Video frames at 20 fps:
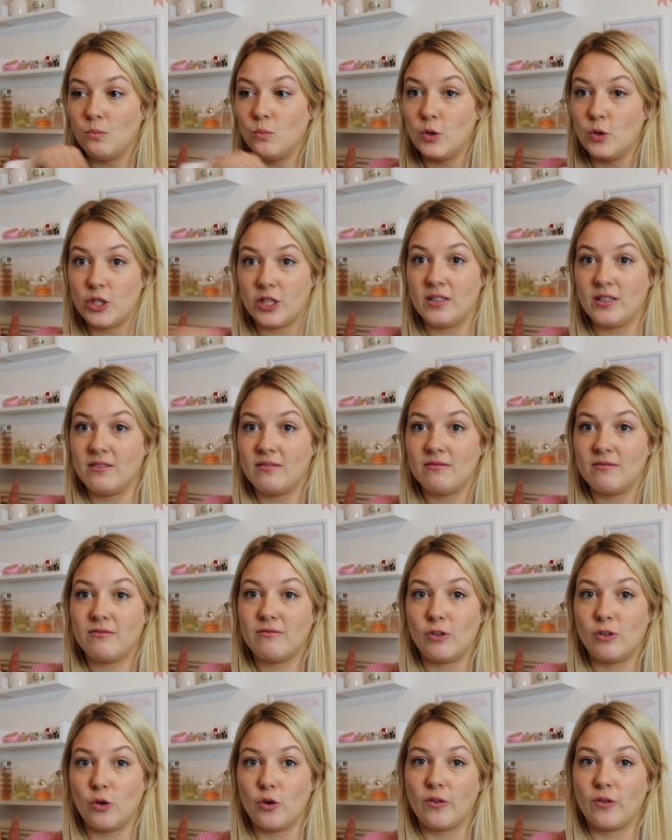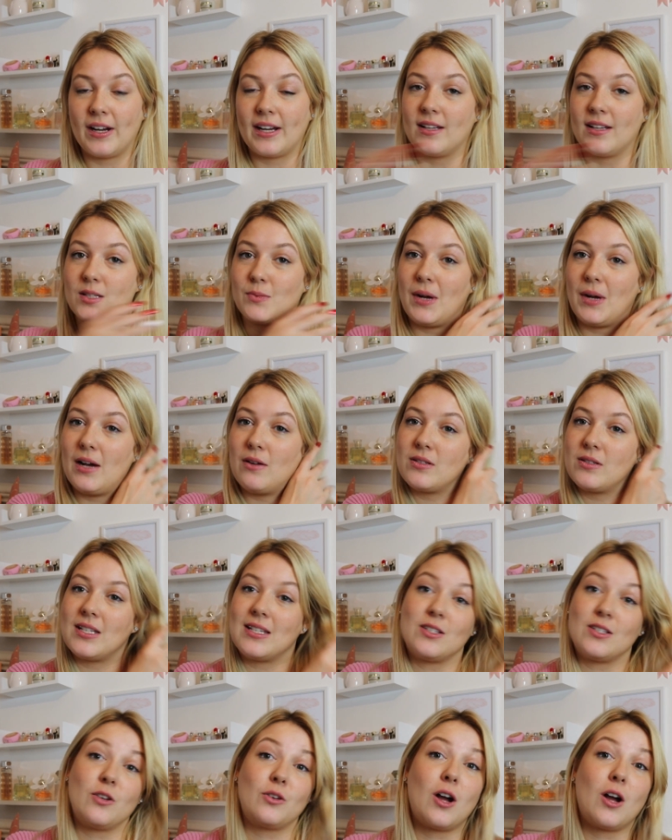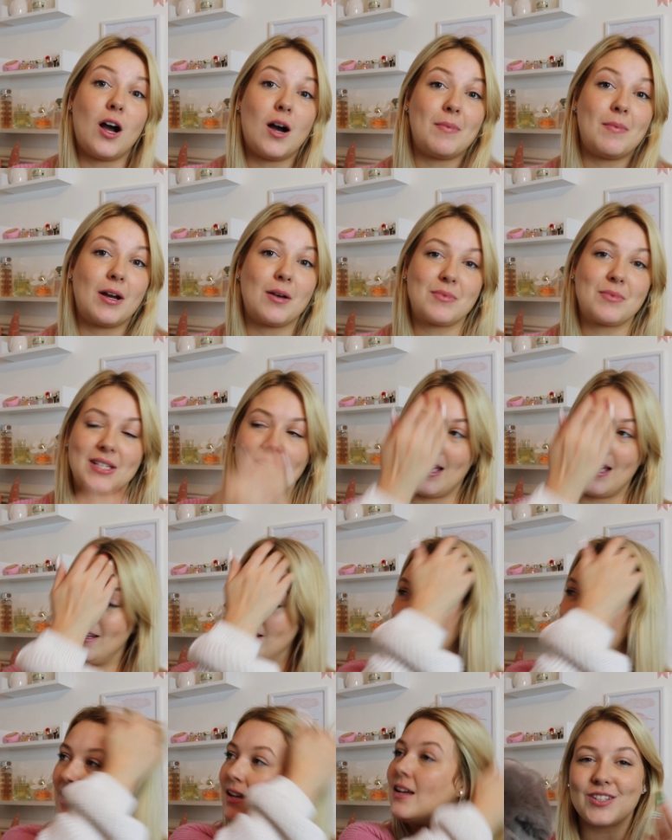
wooden flooring as well, so there's no carpet upstairs.